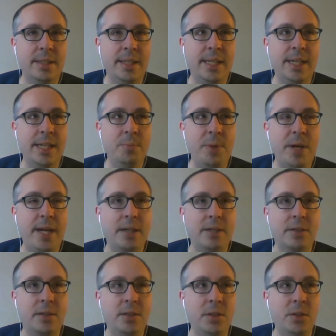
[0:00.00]
an
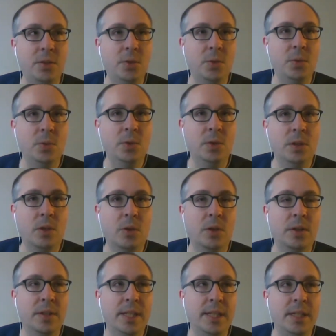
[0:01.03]
impact on you
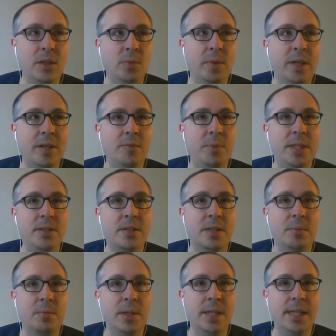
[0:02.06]
or that you might have been
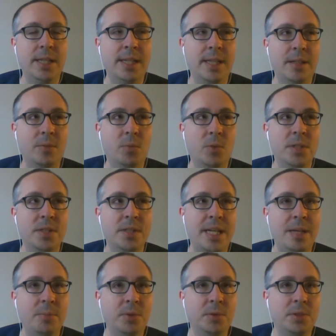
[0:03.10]
somebody that was
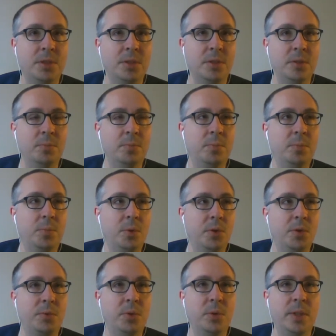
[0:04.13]
able to
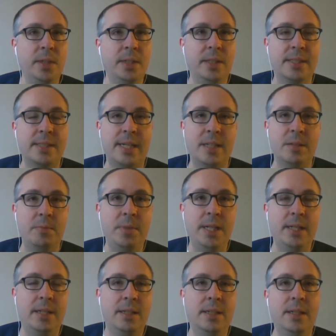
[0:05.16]
pull through it and decide to
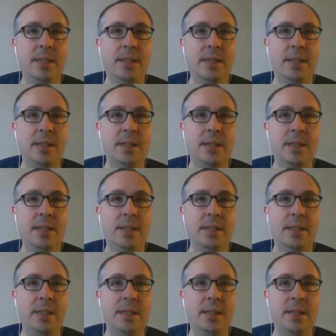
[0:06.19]
make